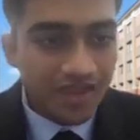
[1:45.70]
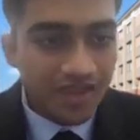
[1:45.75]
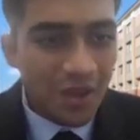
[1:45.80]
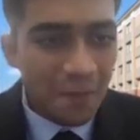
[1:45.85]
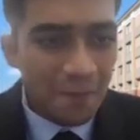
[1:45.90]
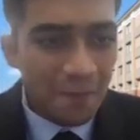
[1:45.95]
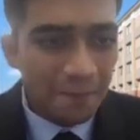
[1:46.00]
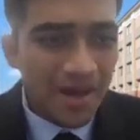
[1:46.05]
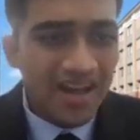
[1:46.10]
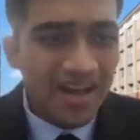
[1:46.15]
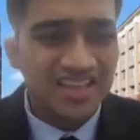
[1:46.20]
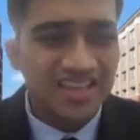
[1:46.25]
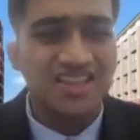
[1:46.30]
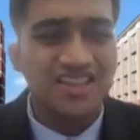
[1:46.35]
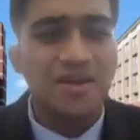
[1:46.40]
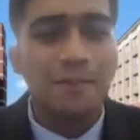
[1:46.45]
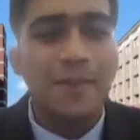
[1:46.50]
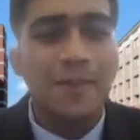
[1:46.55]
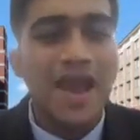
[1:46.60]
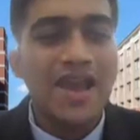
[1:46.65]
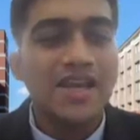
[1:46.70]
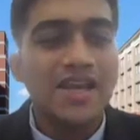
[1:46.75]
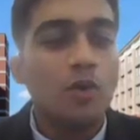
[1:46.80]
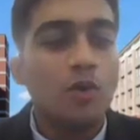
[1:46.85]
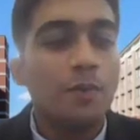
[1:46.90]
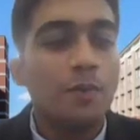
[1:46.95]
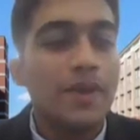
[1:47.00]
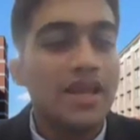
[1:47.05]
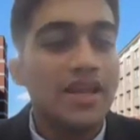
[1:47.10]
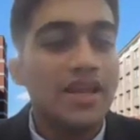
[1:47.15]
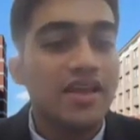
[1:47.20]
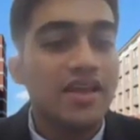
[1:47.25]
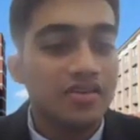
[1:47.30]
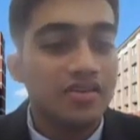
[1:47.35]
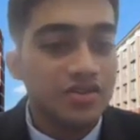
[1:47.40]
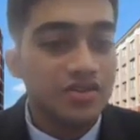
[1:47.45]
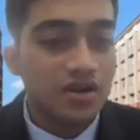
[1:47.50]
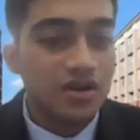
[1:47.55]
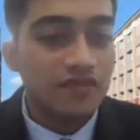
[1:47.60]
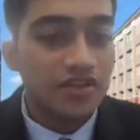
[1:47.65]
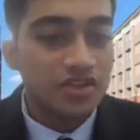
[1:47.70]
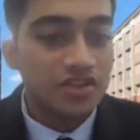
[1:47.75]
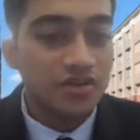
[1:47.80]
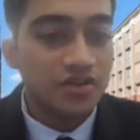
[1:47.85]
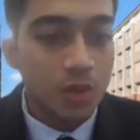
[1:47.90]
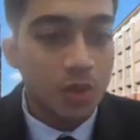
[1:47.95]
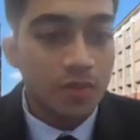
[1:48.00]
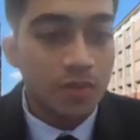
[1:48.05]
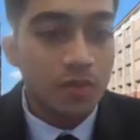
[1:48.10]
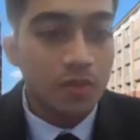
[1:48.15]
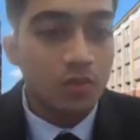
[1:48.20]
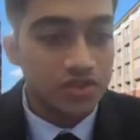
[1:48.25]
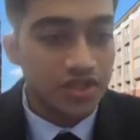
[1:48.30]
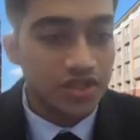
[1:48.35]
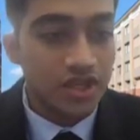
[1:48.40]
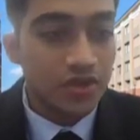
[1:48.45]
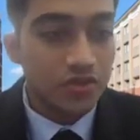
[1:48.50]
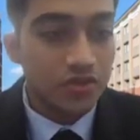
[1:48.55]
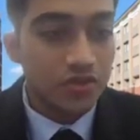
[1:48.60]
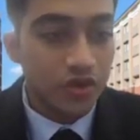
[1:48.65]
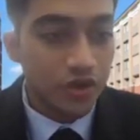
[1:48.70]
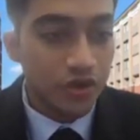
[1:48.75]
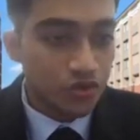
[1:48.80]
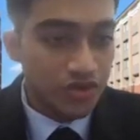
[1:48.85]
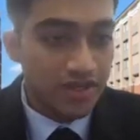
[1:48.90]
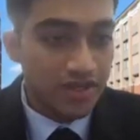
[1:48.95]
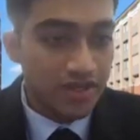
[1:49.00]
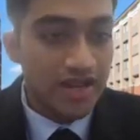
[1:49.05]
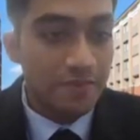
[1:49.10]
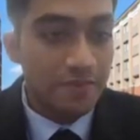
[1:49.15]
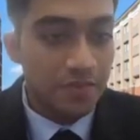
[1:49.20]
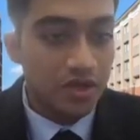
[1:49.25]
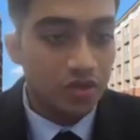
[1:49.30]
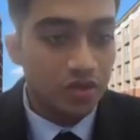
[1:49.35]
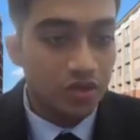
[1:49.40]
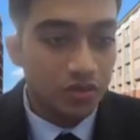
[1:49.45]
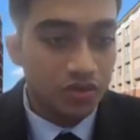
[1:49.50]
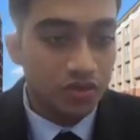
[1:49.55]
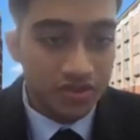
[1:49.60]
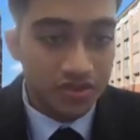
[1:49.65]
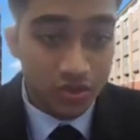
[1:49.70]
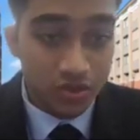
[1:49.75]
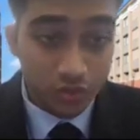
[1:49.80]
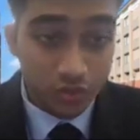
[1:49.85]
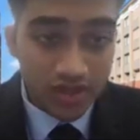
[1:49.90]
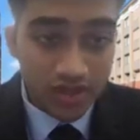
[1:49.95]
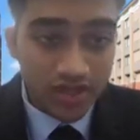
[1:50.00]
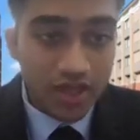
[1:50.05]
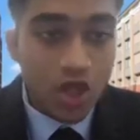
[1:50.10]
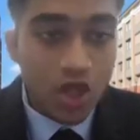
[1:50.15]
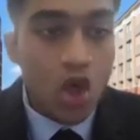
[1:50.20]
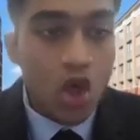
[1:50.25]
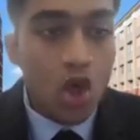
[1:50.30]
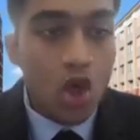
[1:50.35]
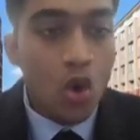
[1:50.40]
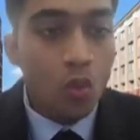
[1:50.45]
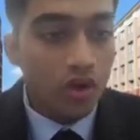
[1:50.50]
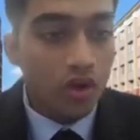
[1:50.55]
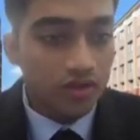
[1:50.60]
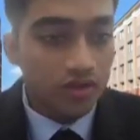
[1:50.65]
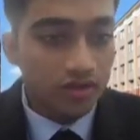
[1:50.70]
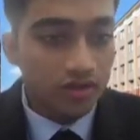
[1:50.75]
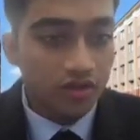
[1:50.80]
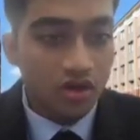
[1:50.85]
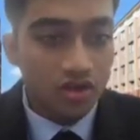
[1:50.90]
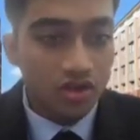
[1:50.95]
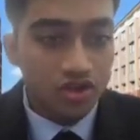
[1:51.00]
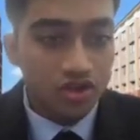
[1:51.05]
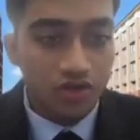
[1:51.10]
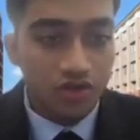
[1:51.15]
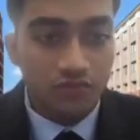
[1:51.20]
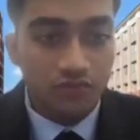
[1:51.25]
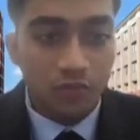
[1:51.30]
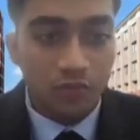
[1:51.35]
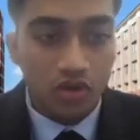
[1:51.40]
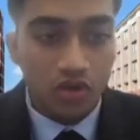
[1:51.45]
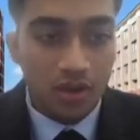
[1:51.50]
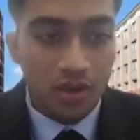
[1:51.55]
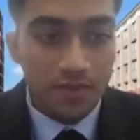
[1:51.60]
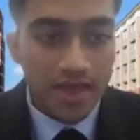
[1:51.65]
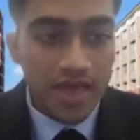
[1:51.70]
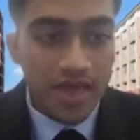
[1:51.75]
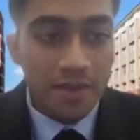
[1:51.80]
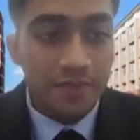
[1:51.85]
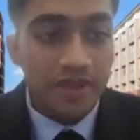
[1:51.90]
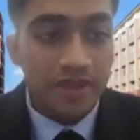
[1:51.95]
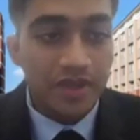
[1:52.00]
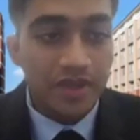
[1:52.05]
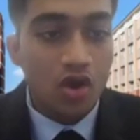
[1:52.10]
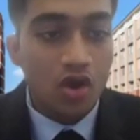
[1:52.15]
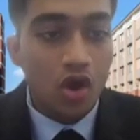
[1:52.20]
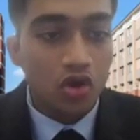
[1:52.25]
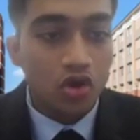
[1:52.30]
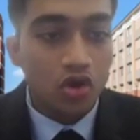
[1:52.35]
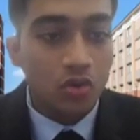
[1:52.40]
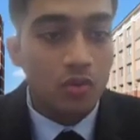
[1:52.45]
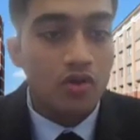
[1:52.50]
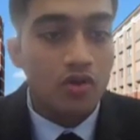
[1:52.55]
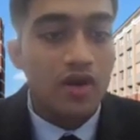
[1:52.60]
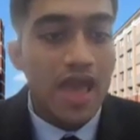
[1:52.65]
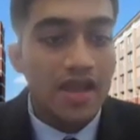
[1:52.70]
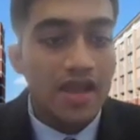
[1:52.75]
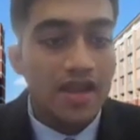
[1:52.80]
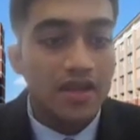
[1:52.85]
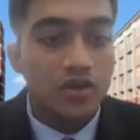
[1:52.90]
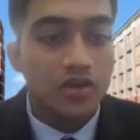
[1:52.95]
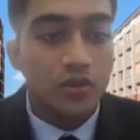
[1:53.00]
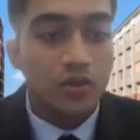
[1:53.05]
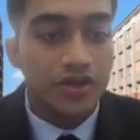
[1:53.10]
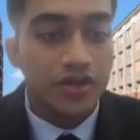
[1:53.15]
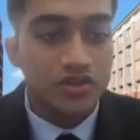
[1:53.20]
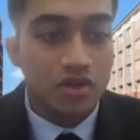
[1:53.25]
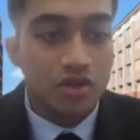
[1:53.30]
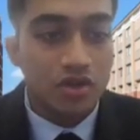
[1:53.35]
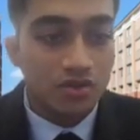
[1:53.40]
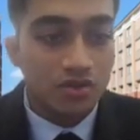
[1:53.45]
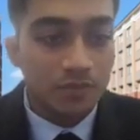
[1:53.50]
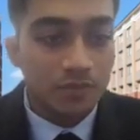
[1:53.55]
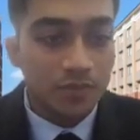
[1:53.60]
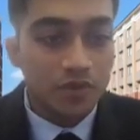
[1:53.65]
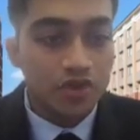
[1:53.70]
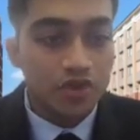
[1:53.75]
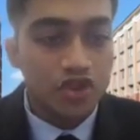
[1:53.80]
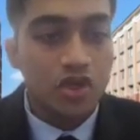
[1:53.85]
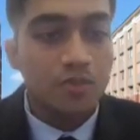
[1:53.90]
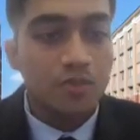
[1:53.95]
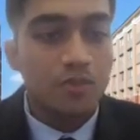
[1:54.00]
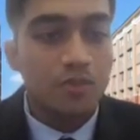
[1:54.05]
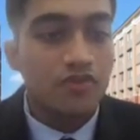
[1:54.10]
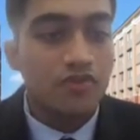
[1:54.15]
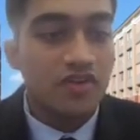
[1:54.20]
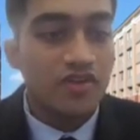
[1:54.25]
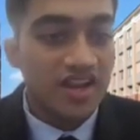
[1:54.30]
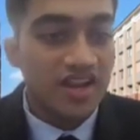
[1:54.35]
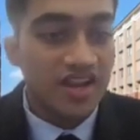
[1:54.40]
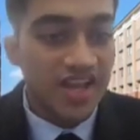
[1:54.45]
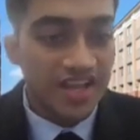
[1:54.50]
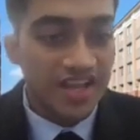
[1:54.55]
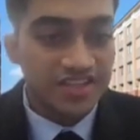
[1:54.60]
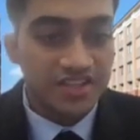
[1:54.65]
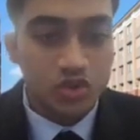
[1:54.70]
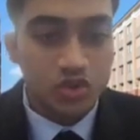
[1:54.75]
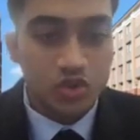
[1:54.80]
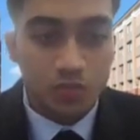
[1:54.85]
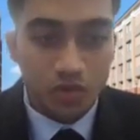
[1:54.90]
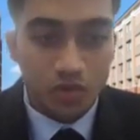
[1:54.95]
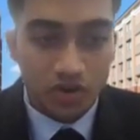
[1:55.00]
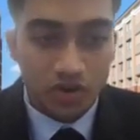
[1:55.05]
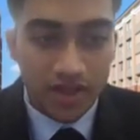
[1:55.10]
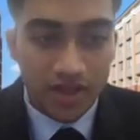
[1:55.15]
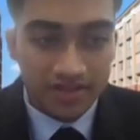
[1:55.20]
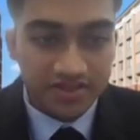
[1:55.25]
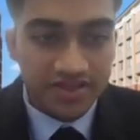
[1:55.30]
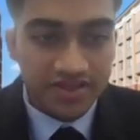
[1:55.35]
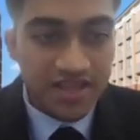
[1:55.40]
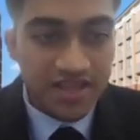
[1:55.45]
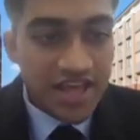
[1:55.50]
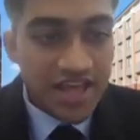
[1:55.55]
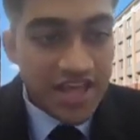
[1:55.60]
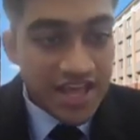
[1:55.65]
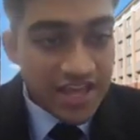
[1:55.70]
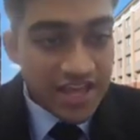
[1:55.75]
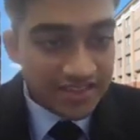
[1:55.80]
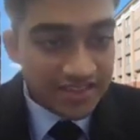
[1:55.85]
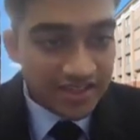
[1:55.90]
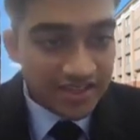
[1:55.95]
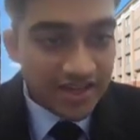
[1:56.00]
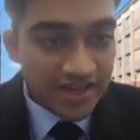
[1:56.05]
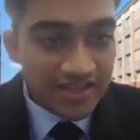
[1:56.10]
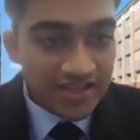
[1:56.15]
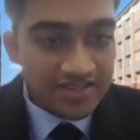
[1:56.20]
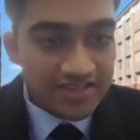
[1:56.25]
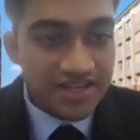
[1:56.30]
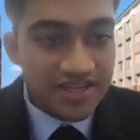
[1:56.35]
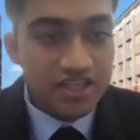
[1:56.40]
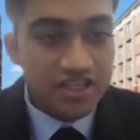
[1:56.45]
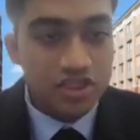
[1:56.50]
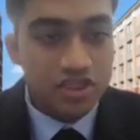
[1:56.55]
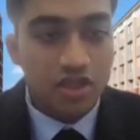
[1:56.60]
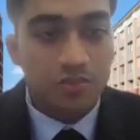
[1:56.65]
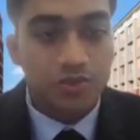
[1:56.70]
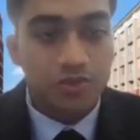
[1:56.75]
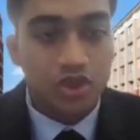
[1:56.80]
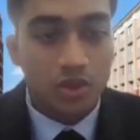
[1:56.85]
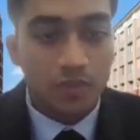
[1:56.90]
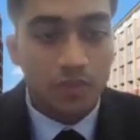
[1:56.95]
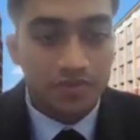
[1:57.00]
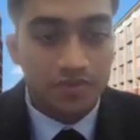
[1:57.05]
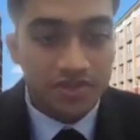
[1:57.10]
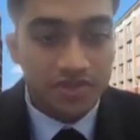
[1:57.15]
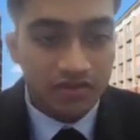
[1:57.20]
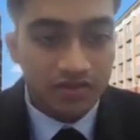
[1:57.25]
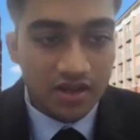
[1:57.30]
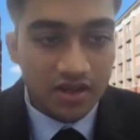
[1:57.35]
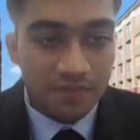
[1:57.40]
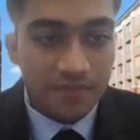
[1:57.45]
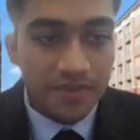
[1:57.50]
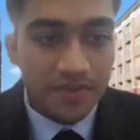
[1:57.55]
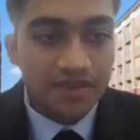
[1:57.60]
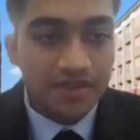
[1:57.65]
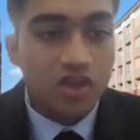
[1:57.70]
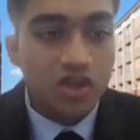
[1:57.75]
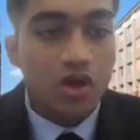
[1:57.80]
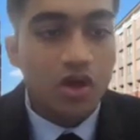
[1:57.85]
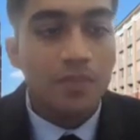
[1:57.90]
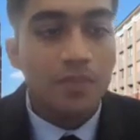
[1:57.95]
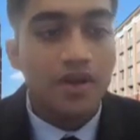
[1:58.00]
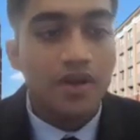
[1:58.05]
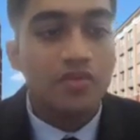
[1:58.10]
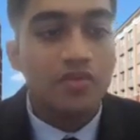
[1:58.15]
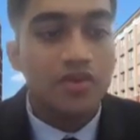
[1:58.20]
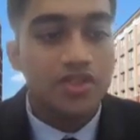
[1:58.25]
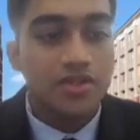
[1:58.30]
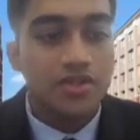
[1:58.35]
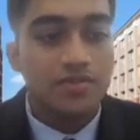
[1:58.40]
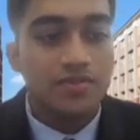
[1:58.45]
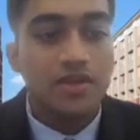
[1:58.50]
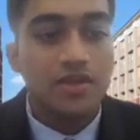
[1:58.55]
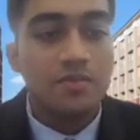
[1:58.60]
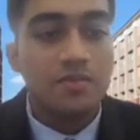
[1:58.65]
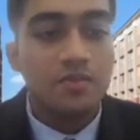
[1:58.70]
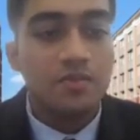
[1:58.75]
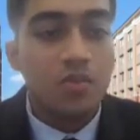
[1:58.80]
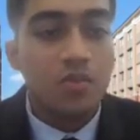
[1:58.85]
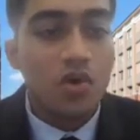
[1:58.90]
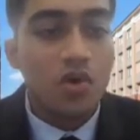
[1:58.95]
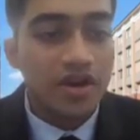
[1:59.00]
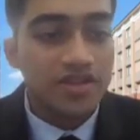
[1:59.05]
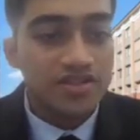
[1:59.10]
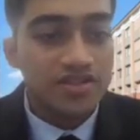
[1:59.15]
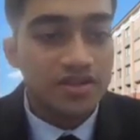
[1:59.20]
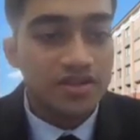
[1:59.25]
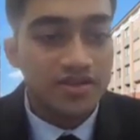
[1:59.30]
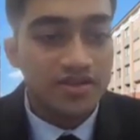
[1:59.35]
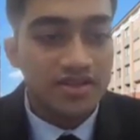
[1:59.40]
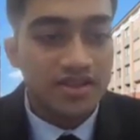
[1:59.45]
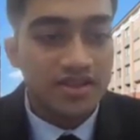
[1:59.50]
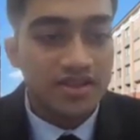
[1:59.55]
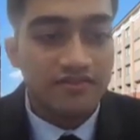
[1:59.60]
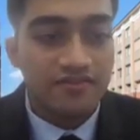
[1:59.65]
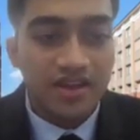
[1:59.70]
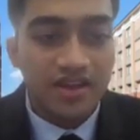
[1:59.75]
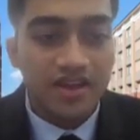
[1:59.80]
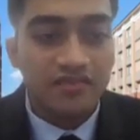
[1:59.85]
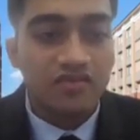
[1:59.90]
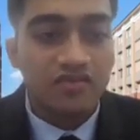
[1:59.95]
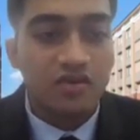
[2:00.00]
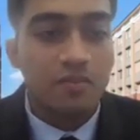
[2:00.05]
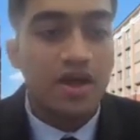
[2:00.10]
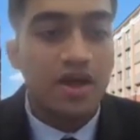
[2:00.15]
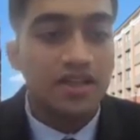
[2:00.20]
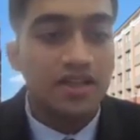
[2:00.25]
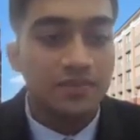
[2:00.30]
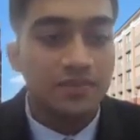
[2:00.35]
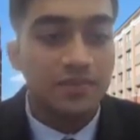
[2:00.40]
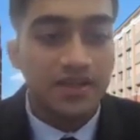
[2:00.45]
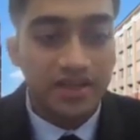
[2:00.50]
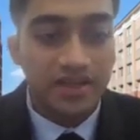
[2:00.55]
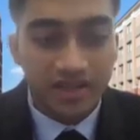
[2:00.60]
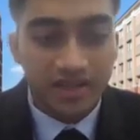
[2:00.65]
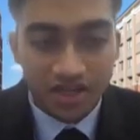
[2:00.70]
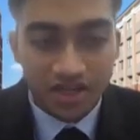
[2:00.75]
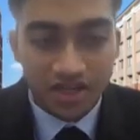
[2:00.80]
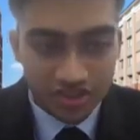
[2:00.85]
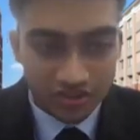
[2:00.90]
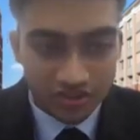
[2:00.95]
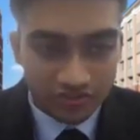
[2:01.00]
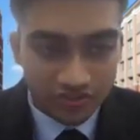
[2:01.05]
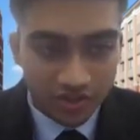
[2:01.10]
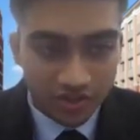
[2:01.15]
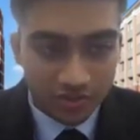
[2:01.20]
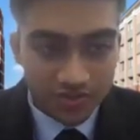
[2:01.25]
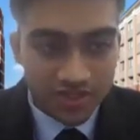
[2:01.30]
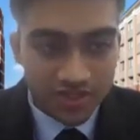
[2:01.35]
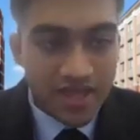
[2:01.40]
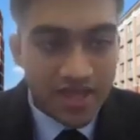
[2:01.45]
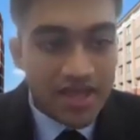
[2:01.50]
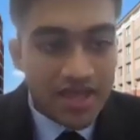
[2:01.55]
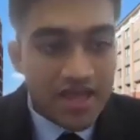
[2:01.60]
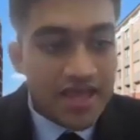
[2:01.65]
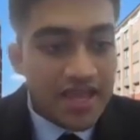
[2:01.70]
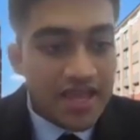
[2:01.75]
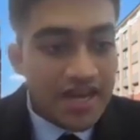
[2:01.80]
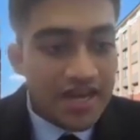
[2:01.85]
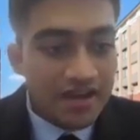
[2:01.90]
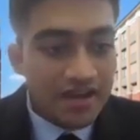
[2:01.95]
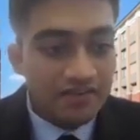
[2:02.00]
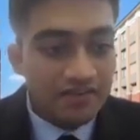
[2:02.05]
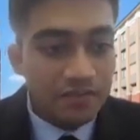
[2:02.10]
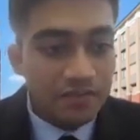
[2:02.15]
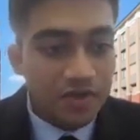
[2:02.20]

Baki, the buy now pay later service of ShopUp, was introduced in April 2020, while the launch of Mocam app in October added to its contribution of providing access to products. In the last stages of ShopUp's development, the company received important Series A funding from multiple international firms. In November